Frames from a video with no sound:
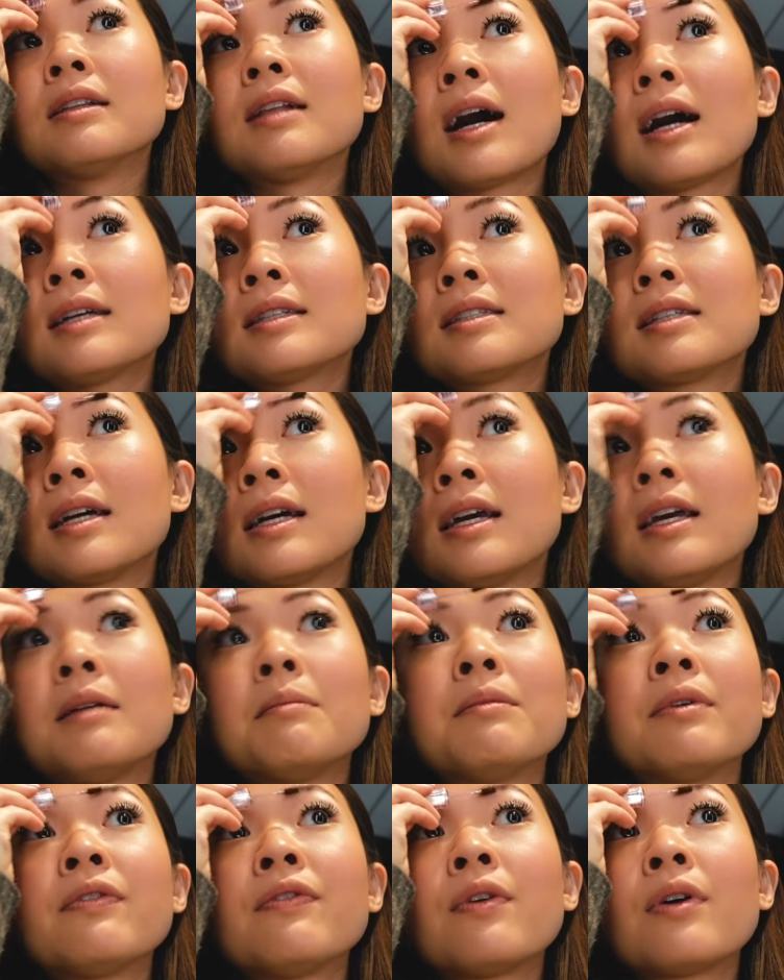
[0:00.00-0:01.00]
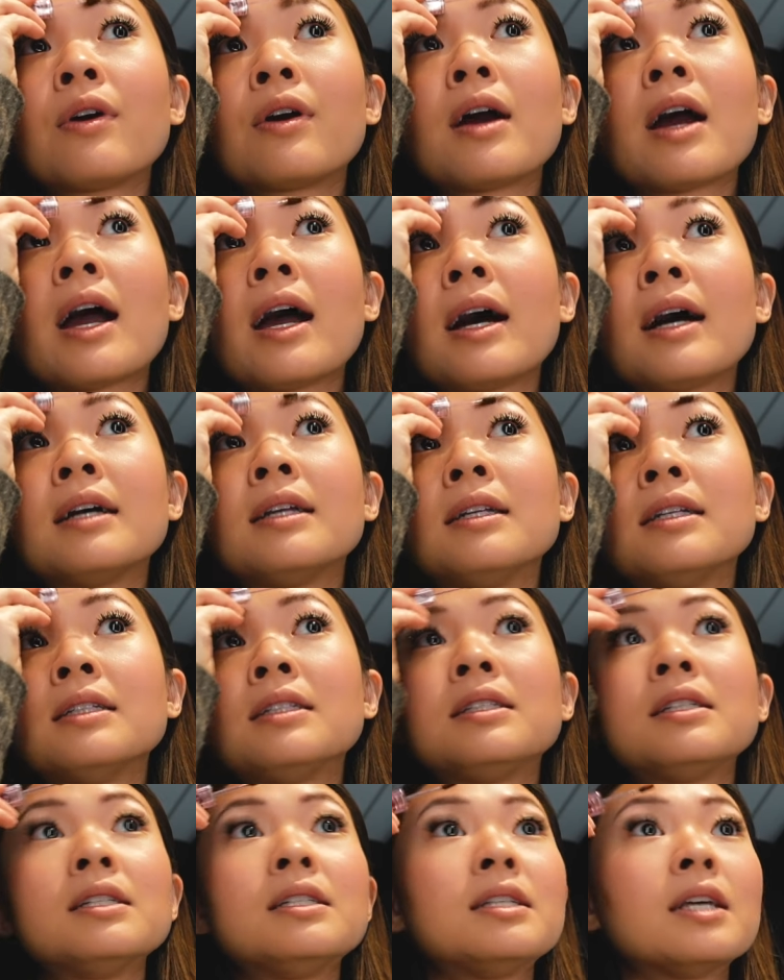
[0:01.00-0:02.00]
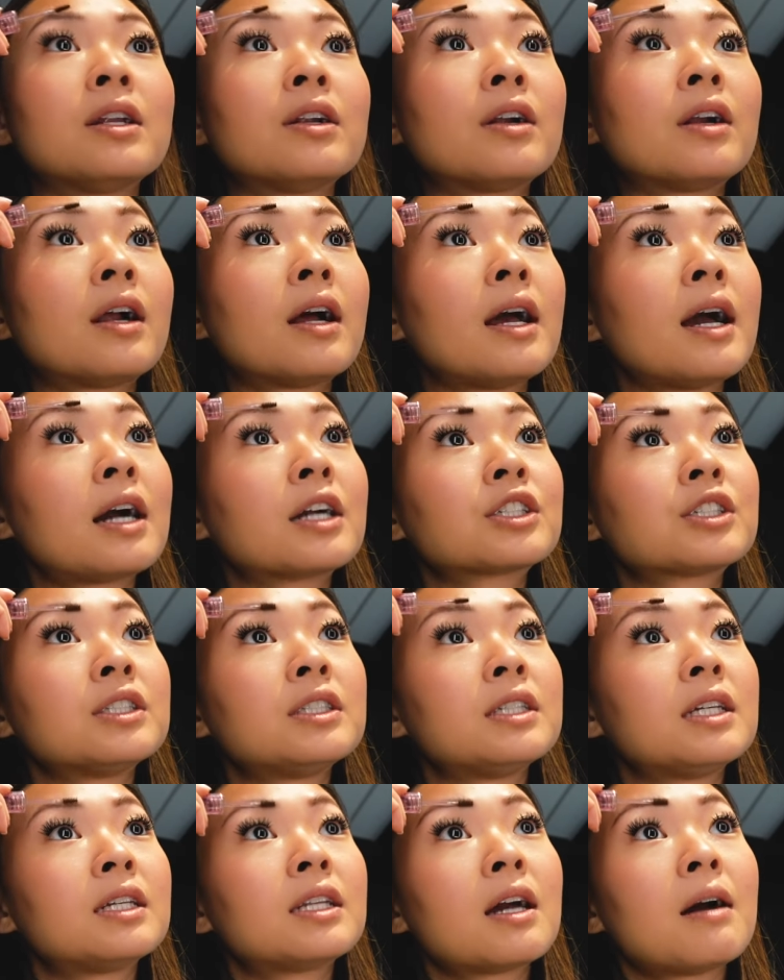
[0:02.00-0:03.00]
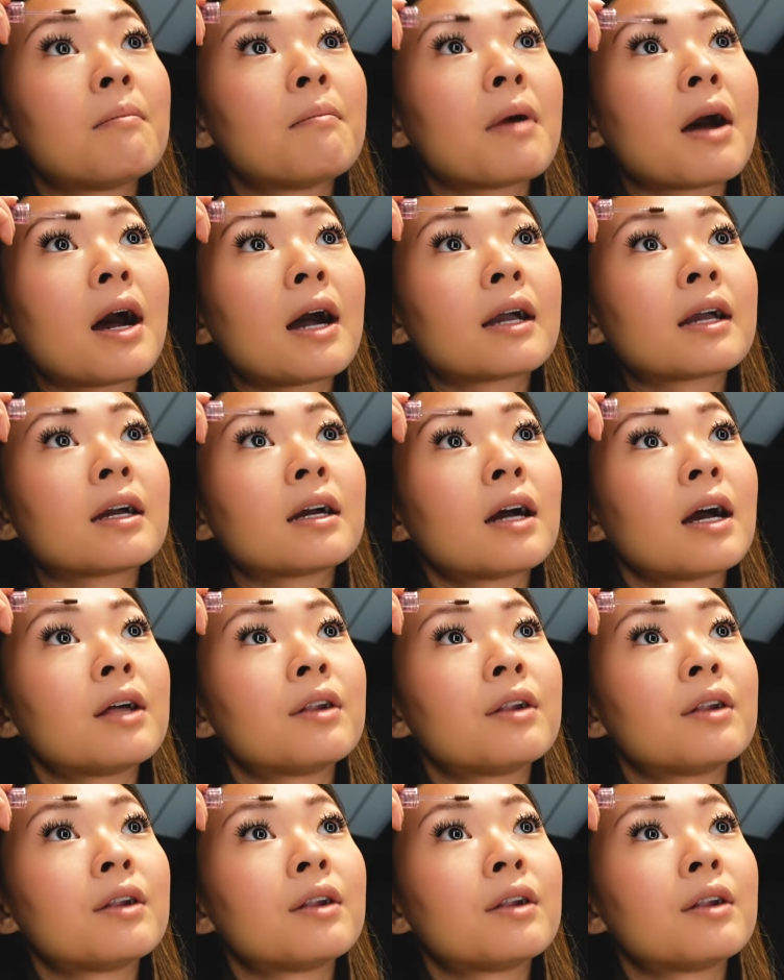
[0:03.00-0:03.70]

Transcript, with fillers: Last night, before I headed to dinner, I actually did come back.